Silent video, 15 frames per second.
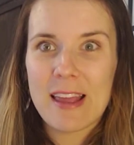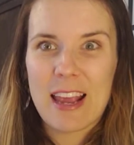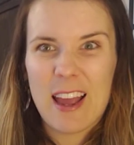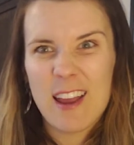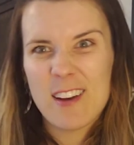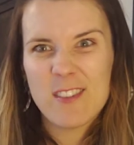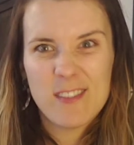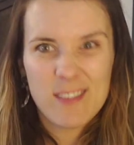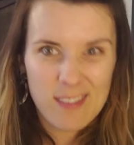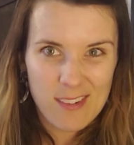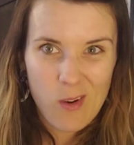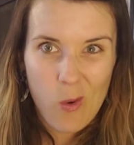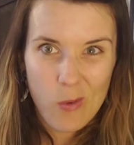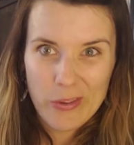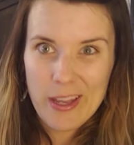like I
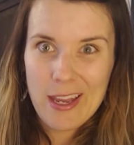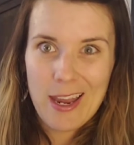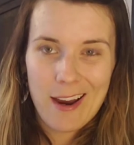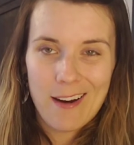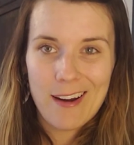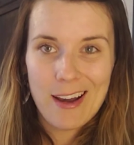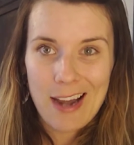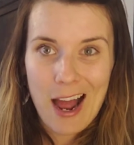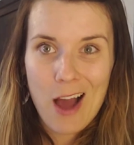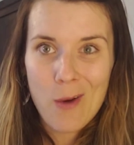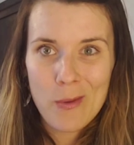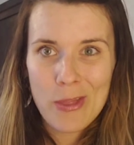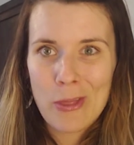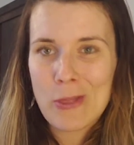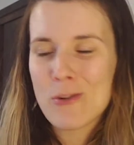only carry now
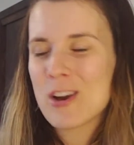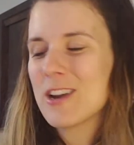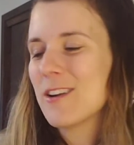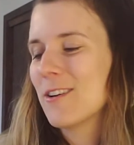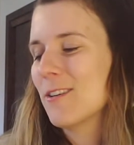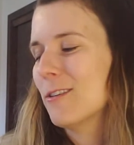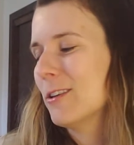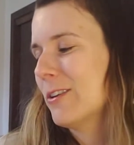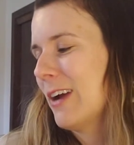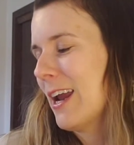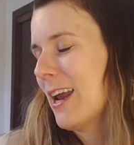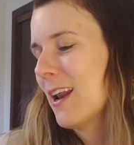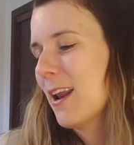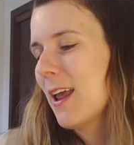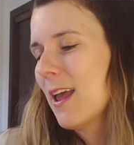with a 3-year-old,
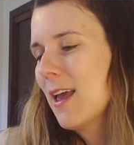right?